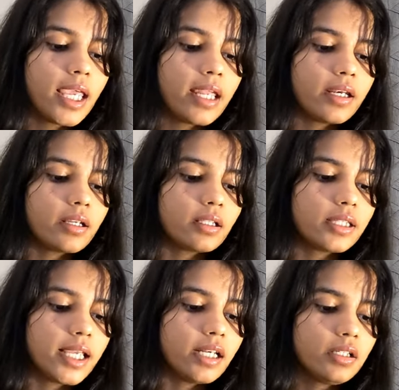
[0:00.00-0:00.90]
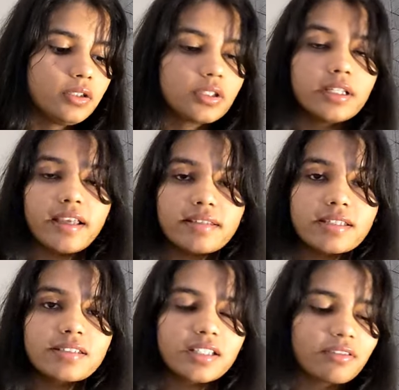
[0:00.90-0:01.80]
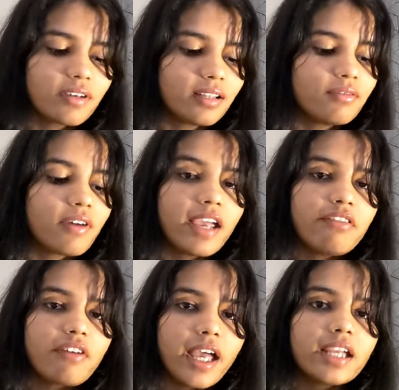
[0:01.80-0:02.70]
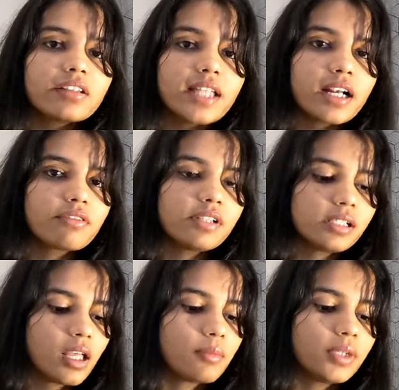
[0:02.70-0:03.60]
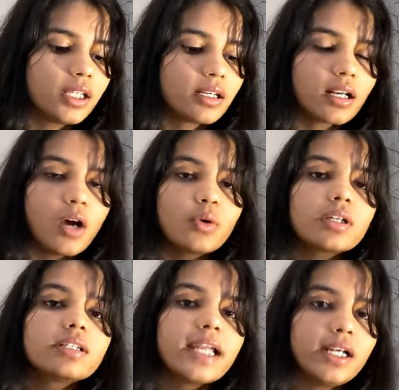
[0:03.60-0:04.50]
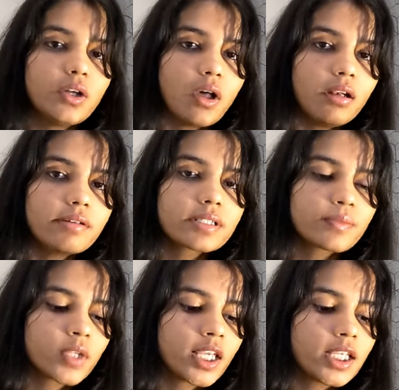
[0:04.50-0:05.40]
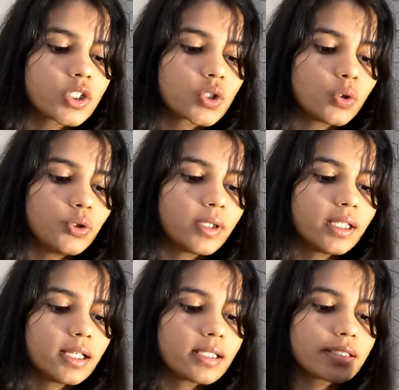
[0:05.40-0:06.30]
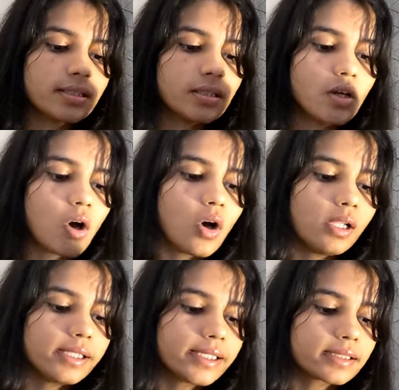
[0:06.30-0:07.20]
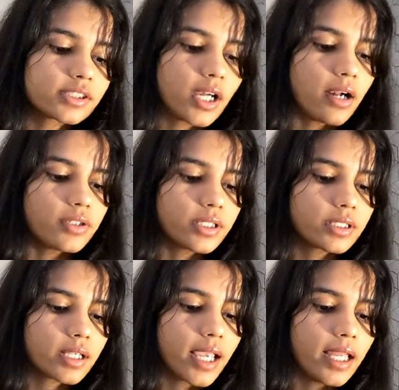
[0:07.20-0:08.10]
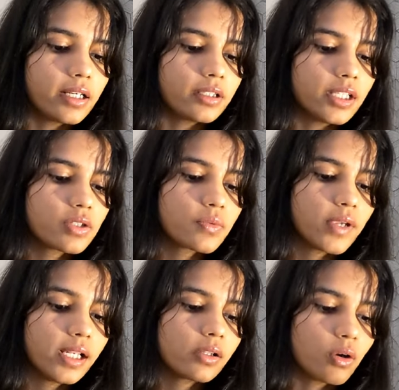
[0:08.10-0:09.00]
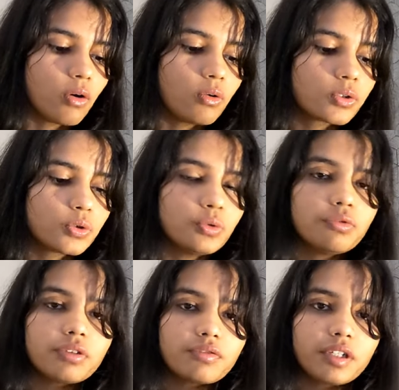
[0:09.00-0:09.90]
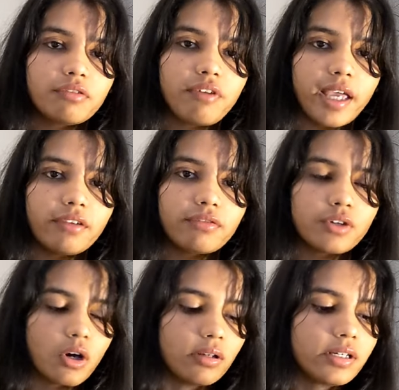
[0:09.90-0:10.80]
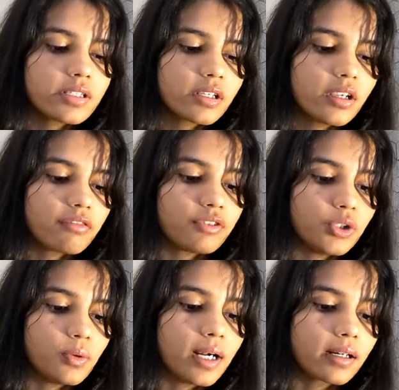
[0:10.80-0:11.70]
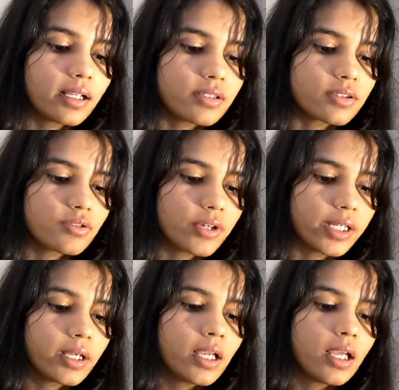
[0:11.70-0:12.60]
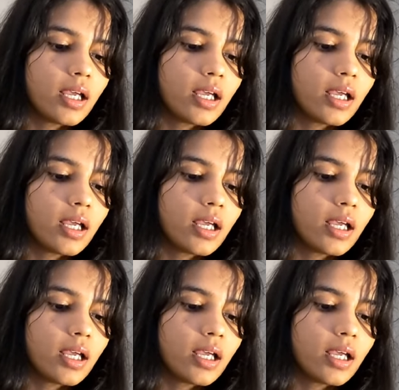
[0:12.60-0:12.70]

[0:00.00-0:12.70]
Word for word: and uh, then the necessity one Wi-Fi that will come near around $10 so you can consider all these charges and this will go to $55 if you are considering